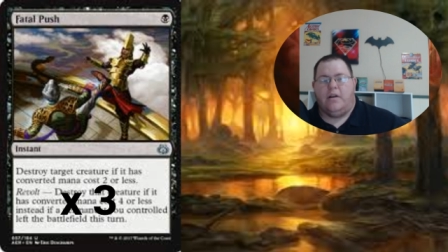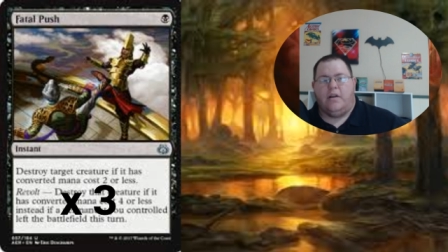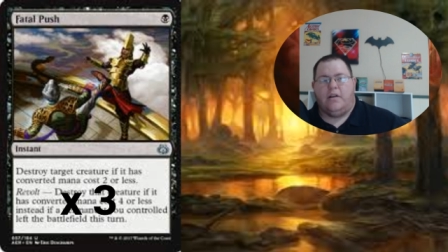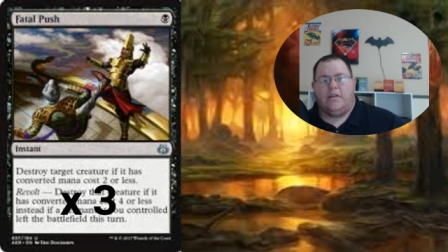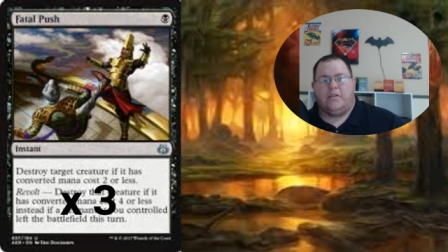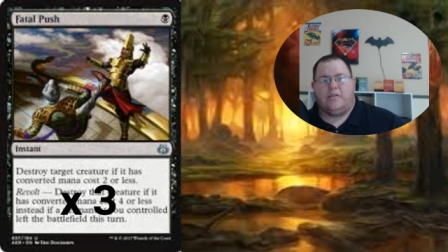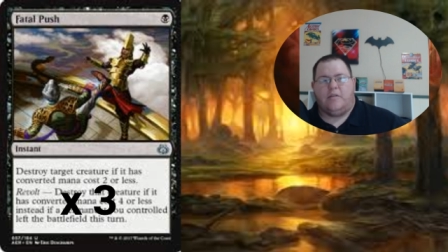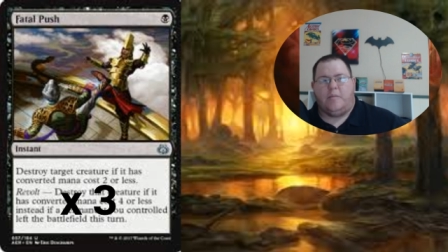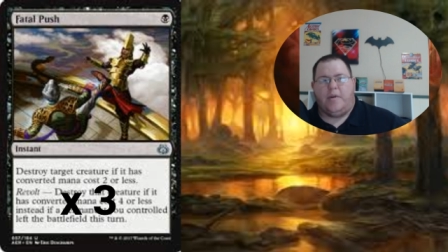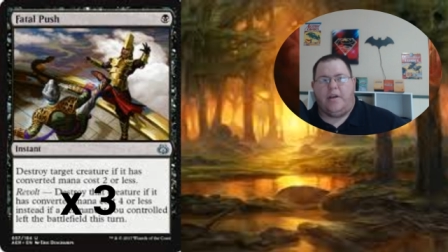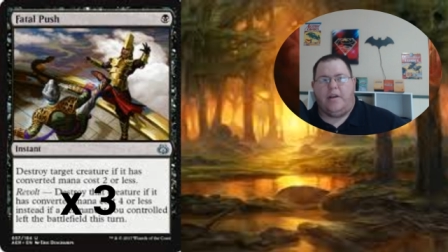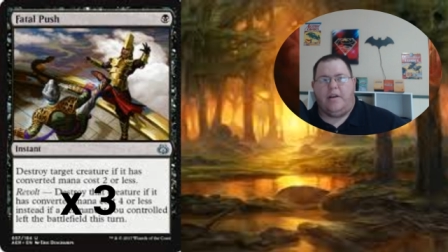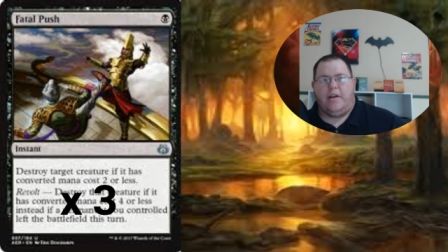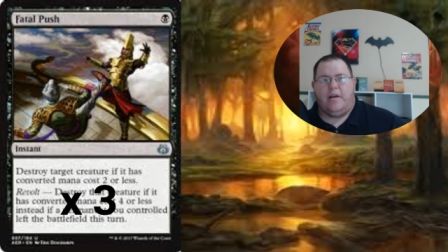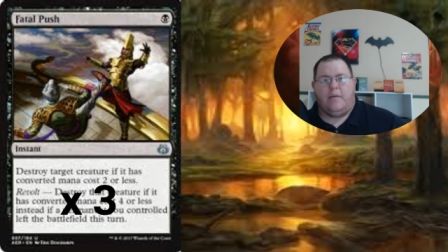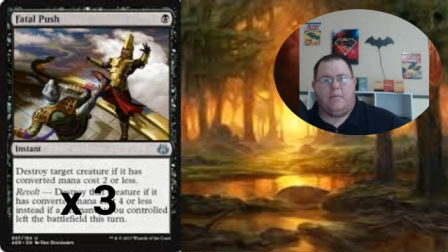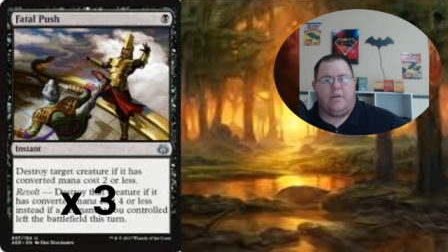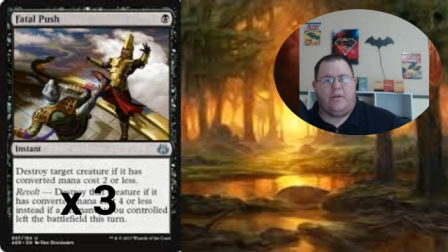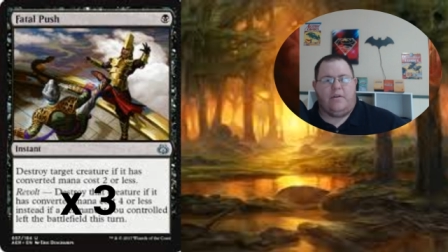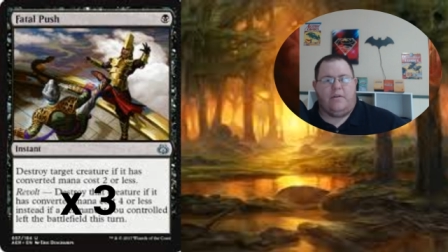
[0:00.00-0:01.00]
So being
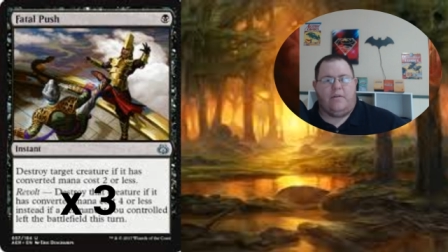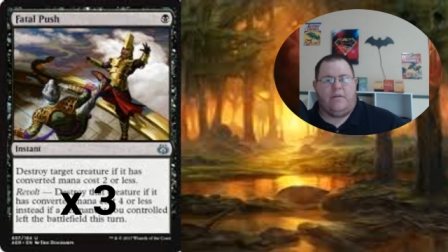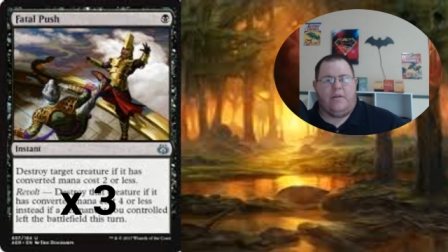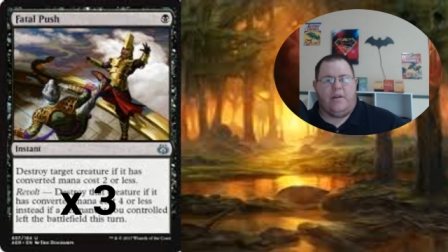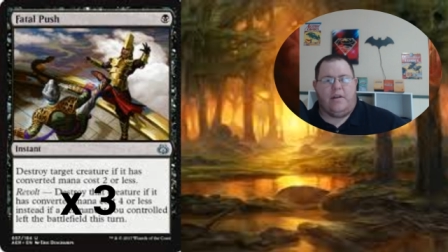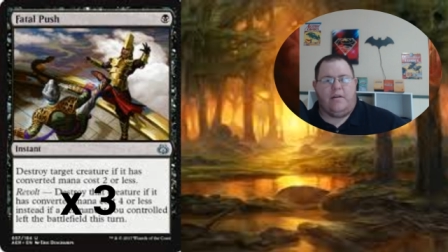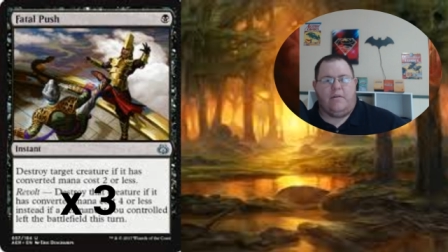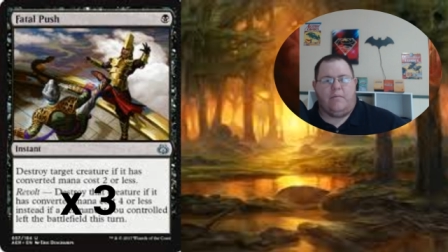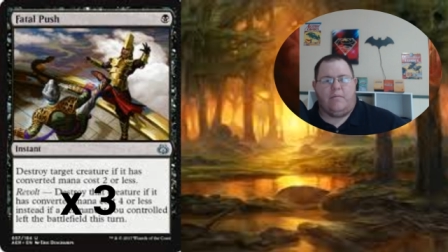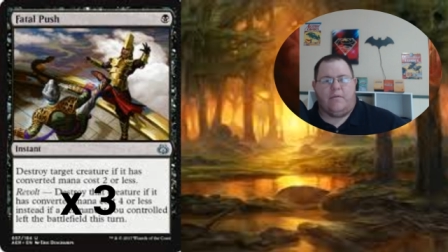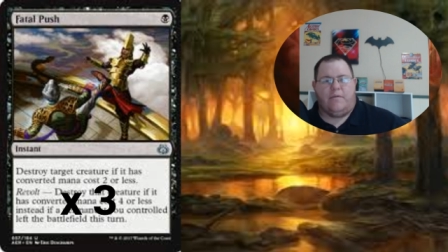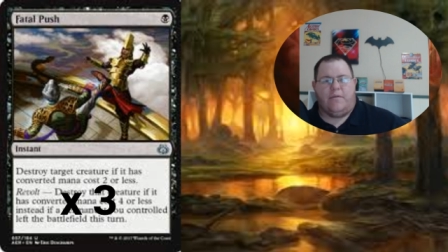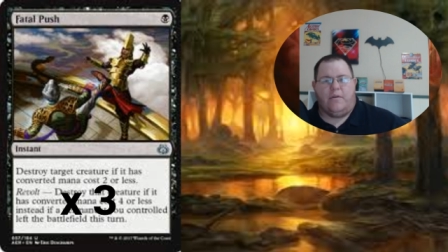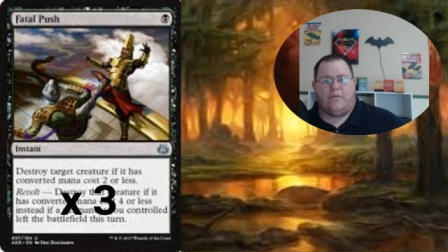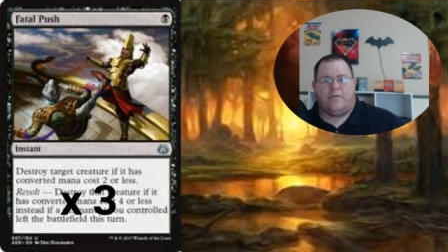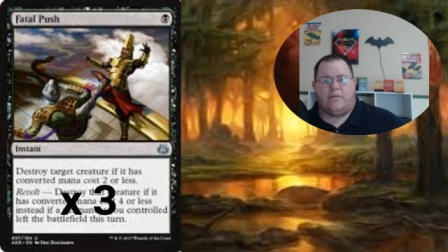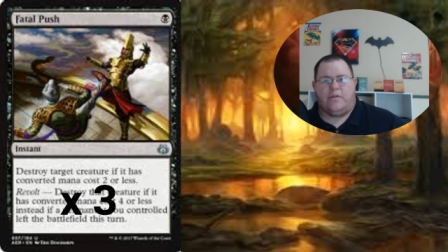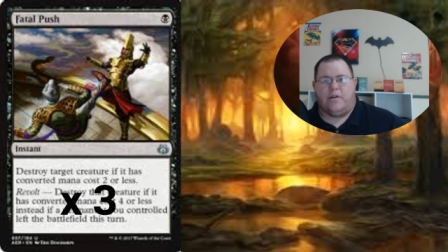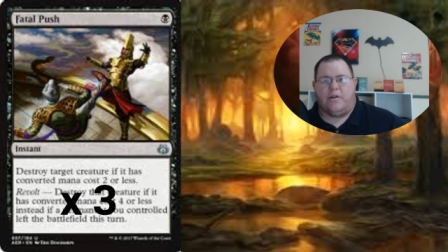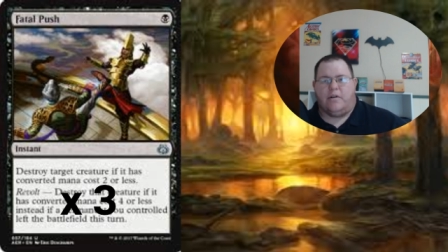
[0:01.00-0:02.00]
able to do the
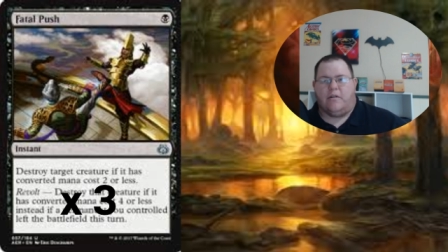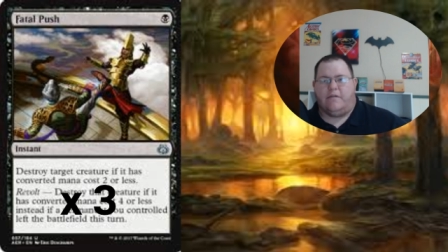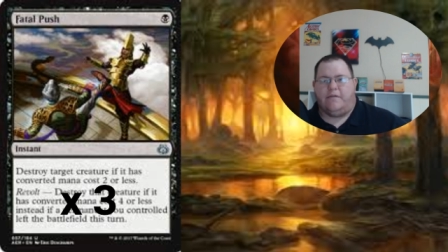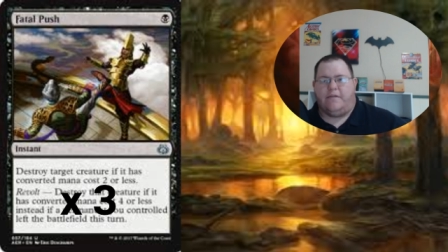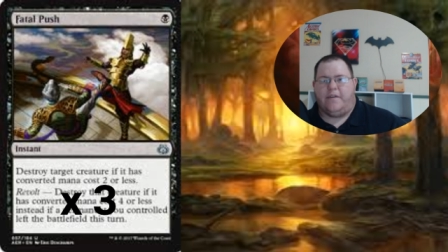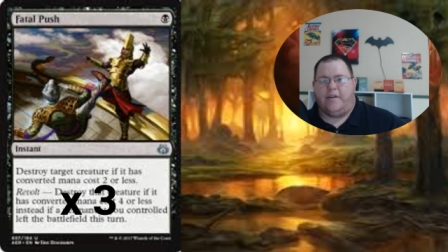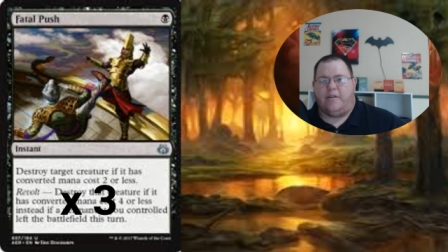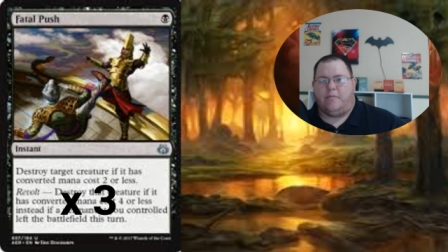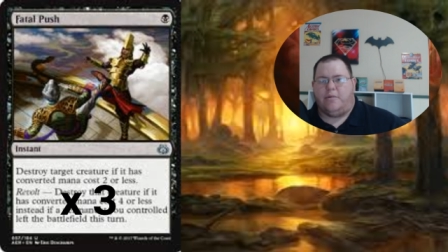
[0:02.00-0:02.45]
Revolt trigger on Fatal